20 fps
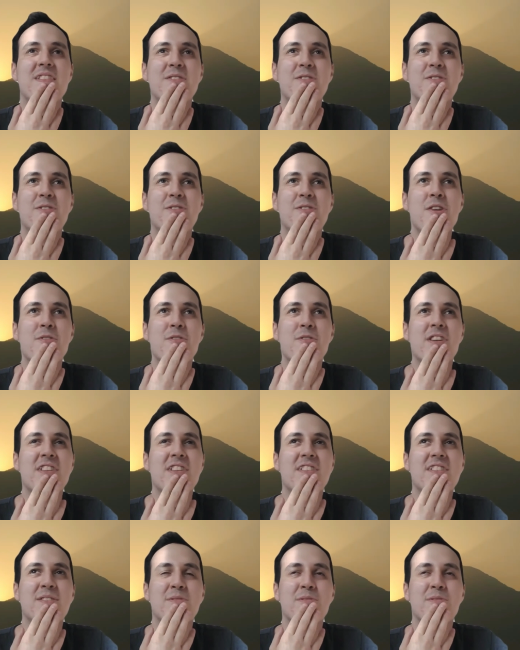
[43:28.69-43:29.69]

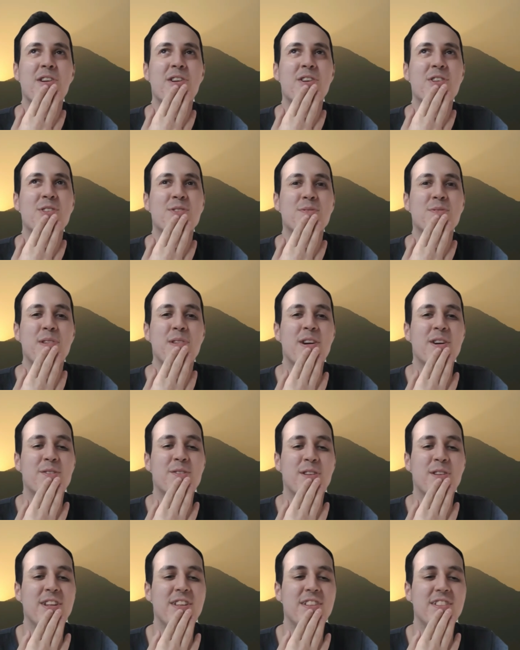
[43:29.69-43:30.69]
favorite works of
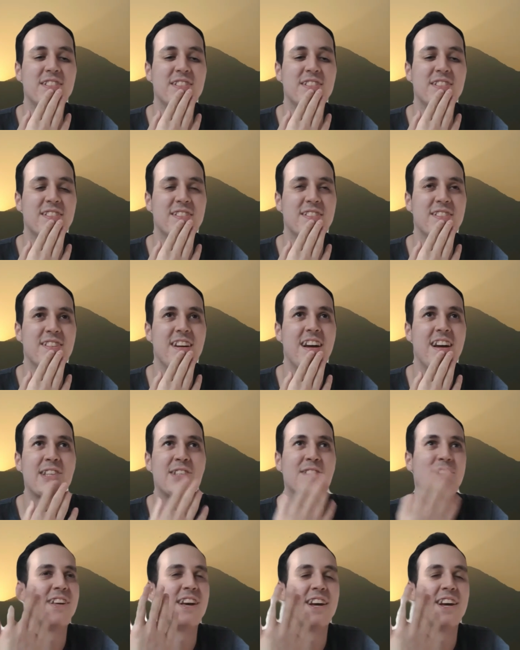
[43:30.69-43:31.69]
Bhagavan is
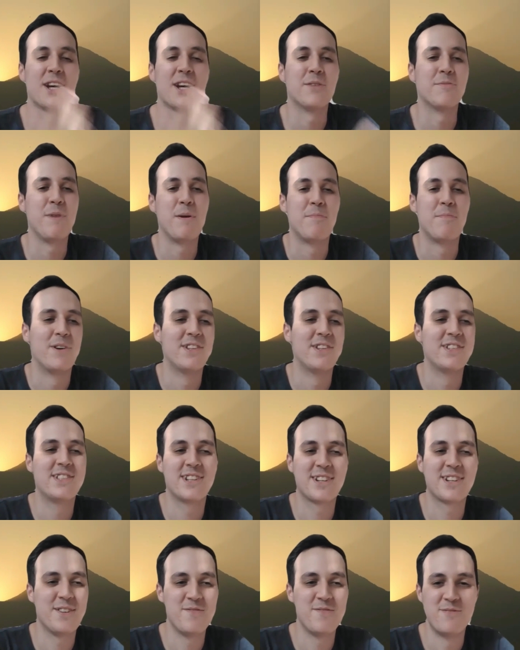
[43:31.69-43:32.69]
actually Ekatma
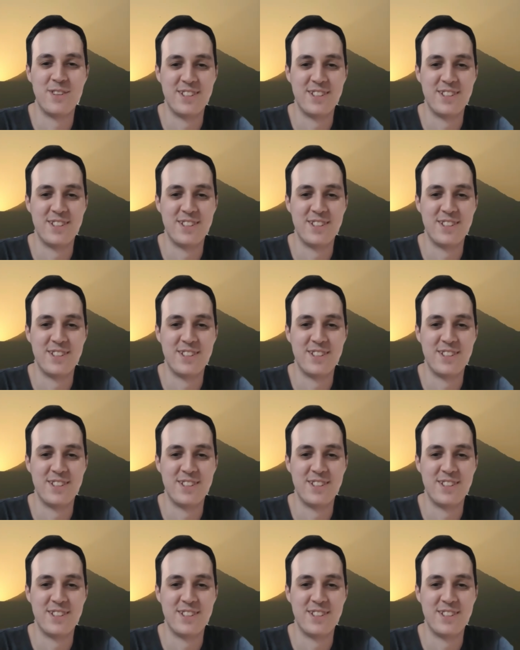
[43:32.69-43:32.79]
Panchakam,